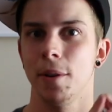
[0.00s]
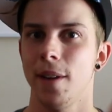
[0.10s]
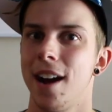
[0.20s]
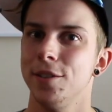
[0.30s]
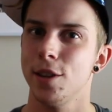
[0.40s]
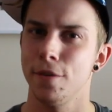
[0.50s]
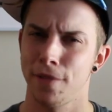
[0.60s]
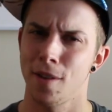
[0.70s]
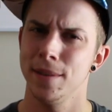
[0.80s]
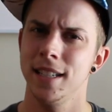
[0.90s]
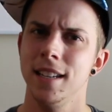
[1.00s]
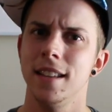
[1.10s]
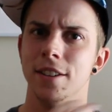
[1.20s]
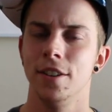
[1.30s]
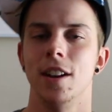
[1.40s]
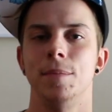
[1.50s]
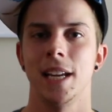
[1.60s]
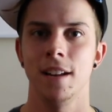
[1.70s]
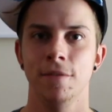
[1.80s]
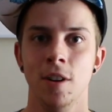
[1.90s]
around to the pharmacy that you're gonna
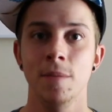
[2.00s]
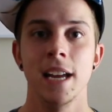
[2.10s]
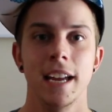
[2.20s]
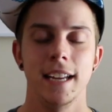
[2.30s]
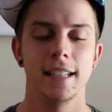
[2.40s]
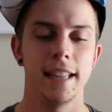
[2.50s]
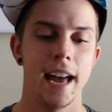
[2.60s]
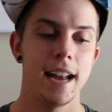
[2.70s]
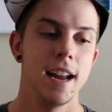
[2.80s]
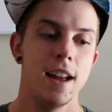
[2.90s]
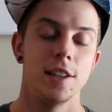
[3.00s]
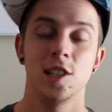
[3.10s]
obtain it from is that